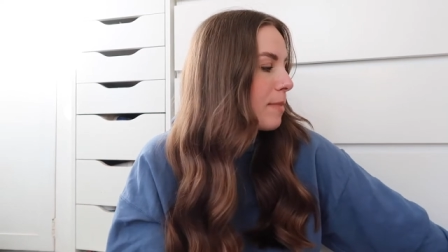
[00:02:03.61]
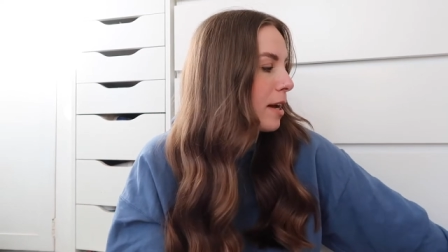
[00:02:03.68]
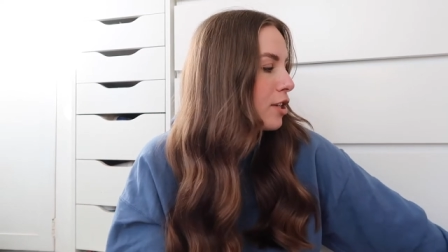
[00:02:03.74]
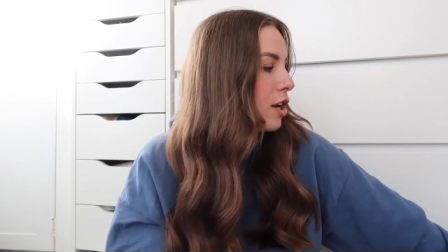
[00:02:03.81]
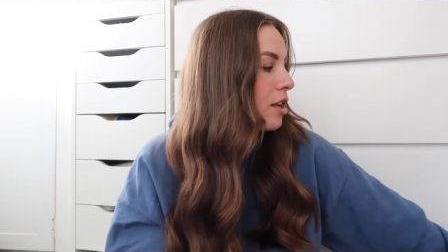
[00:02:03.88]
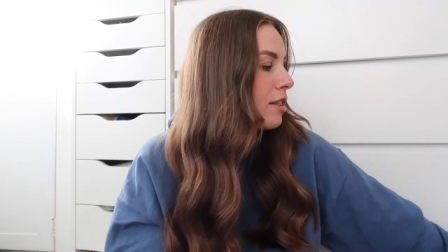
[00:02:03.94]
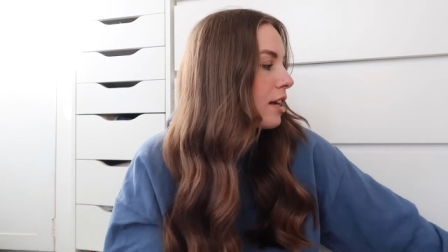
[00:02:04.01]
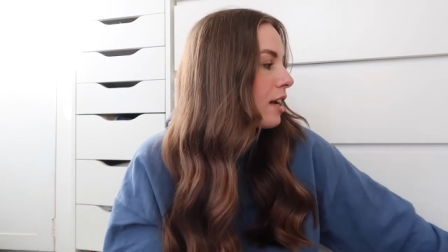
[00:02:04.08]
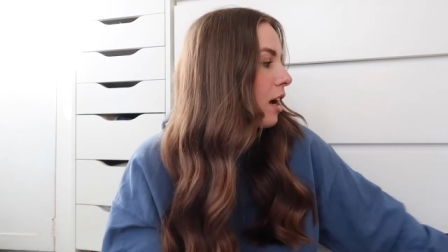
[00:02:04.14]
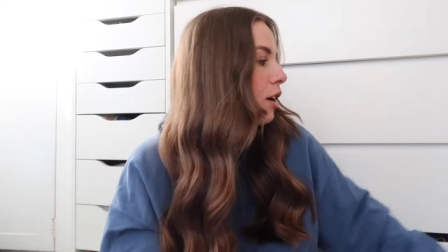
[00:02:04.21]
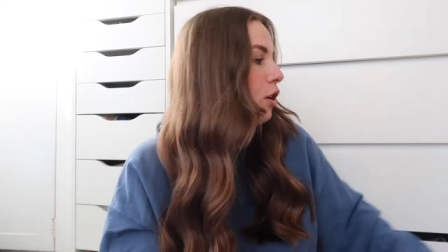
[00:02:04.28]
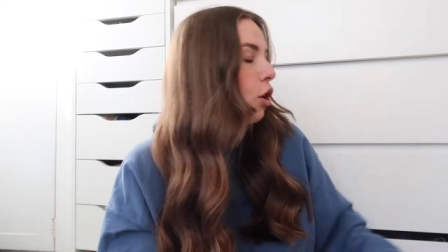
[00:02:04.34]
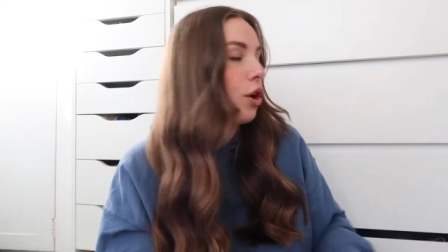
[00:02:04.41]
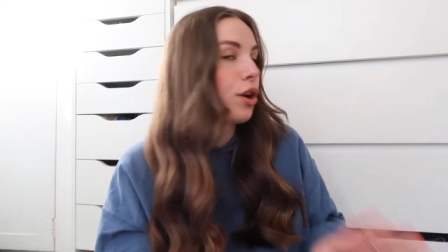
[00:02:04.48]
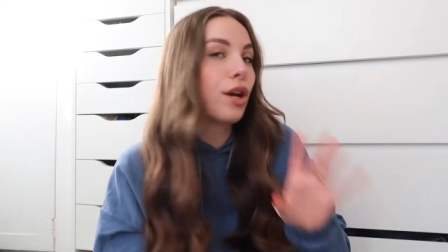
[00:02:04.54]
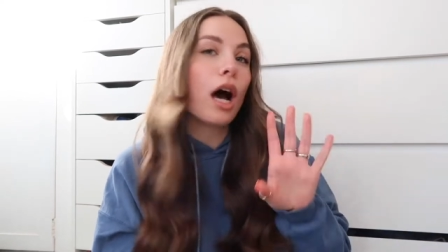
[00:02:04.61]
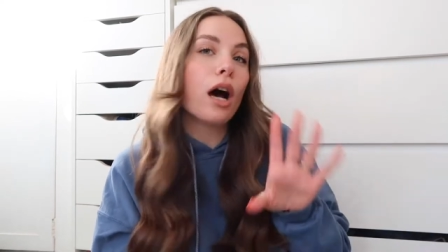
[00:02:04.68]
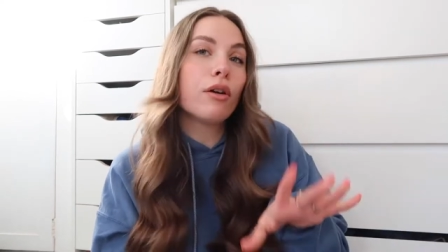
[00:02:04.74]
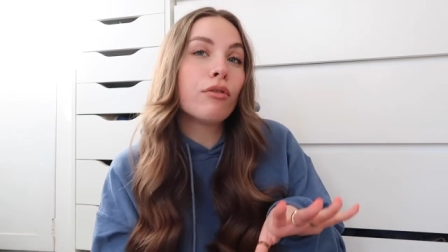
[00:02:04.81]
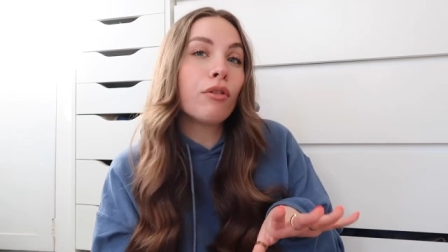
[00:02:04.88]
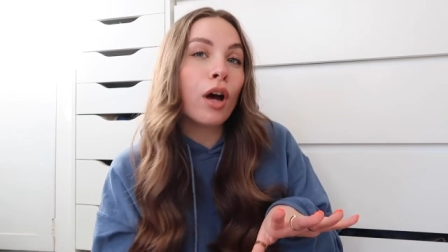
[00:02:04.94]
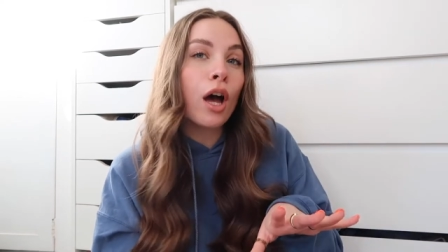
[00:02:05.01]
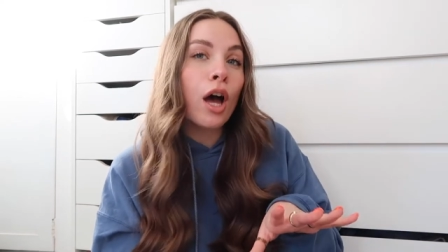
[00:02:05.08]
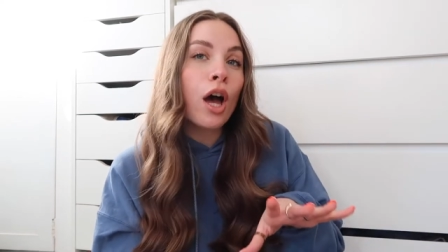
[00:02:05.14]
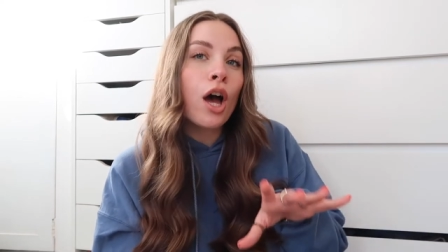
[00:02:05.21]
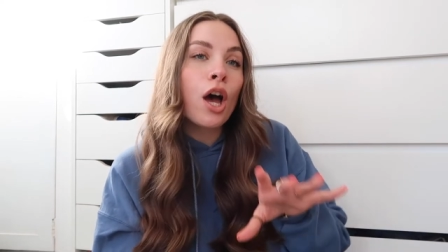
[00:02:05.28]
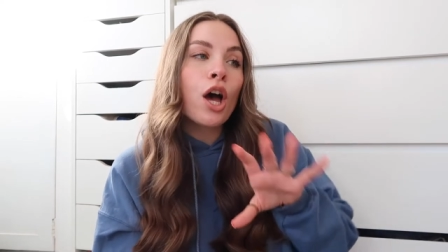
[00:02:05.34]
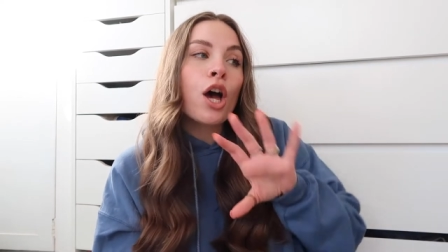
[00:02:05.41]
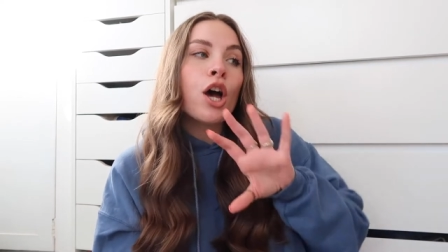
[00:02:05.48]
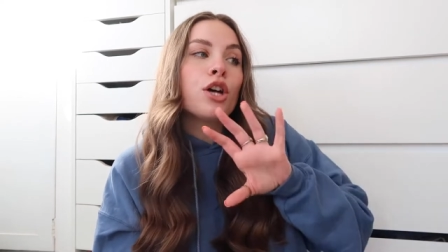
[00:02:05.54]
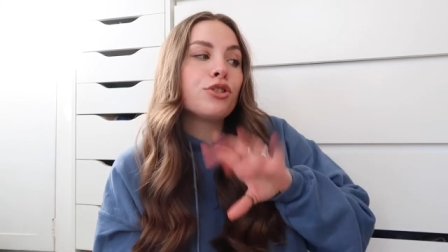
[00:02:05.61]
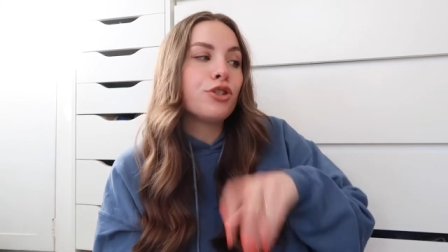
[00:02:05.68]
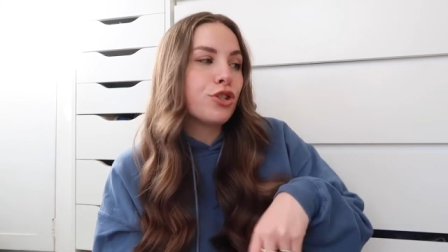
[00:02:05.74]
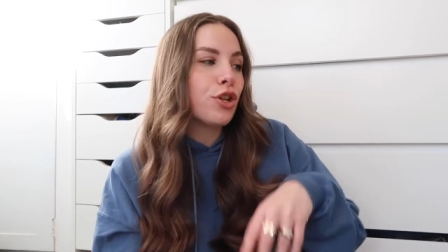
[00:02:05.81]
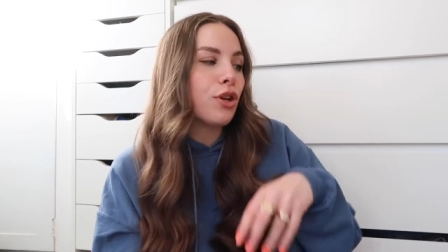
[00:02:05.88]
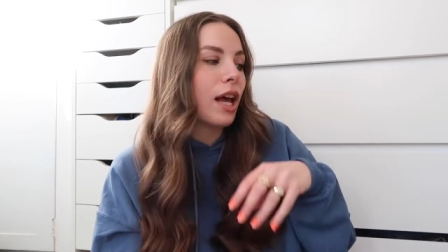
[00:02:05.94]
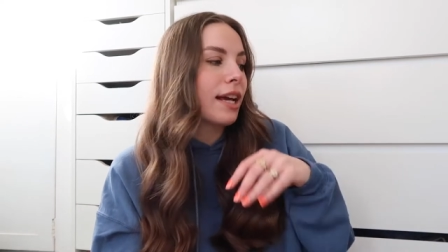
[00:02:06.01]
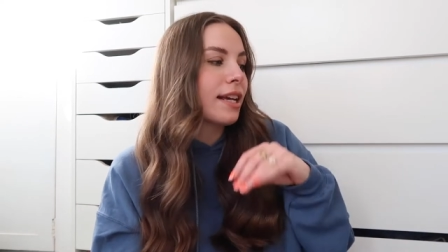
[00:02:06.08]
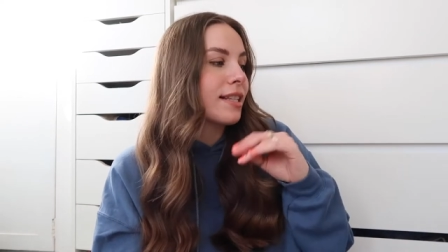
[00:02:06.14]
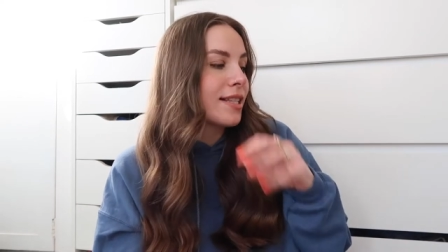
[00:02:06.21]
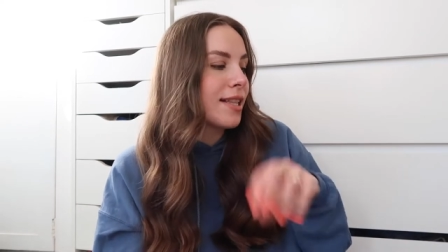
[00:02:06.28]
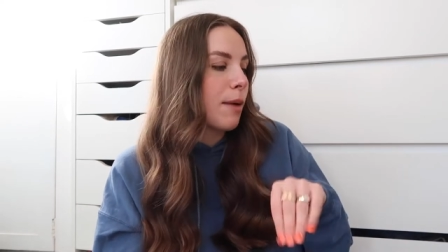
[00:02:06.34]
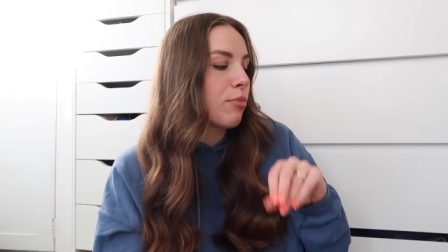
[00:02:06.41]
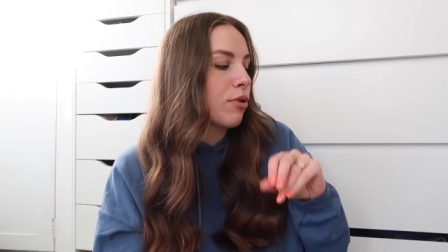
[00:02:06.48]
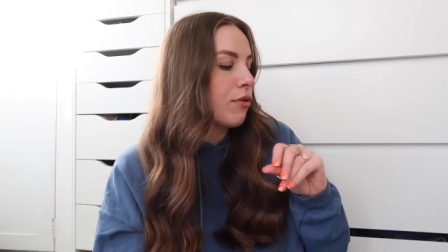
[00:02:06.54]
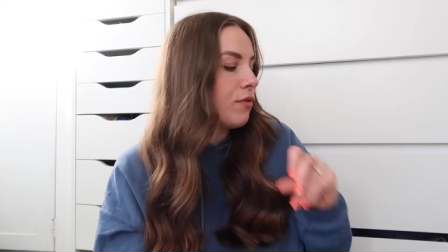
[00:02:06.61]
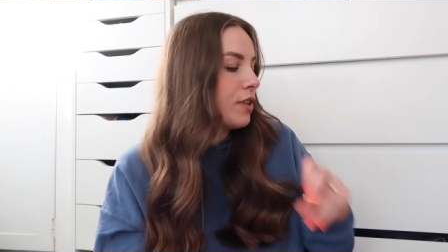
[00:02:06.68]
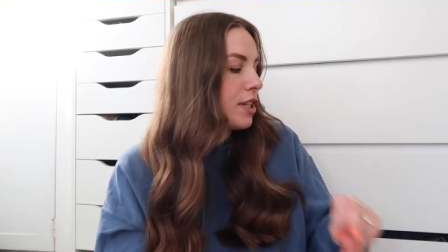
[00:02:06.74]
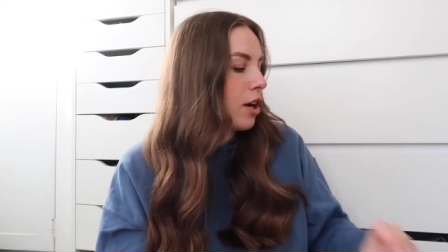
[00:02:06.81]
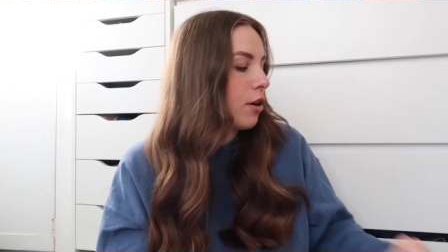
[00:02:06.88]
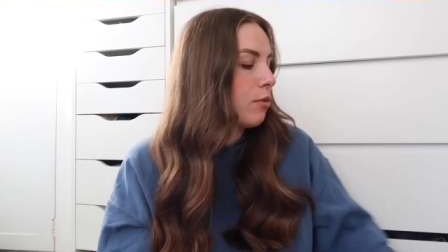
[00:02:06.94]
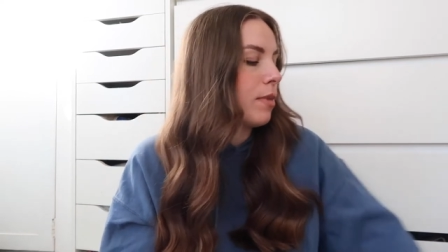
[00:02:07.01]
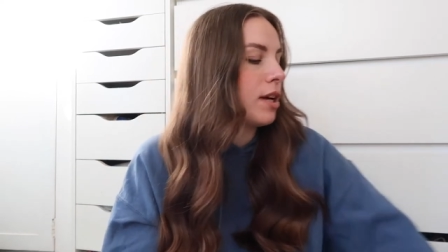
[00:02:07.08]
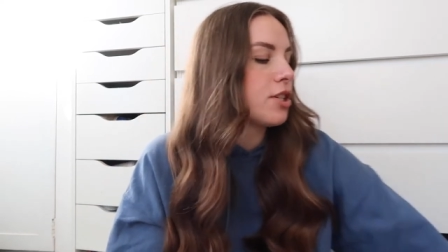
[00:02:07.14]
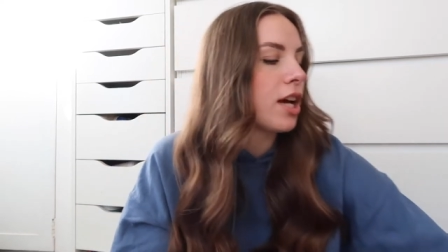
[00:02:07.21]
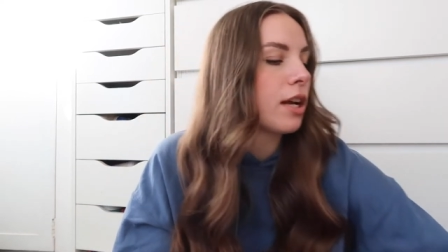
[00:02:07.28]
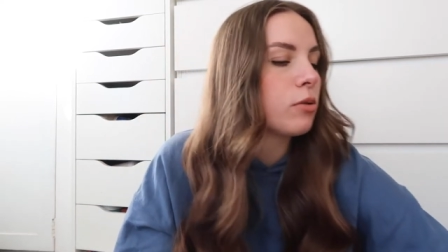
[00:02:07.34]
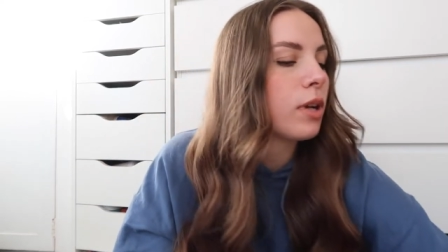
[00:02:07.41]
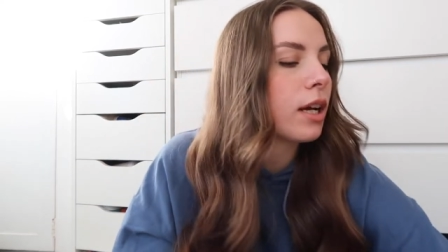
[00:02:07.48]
I don't think I got enough to do like a separate video on my channel,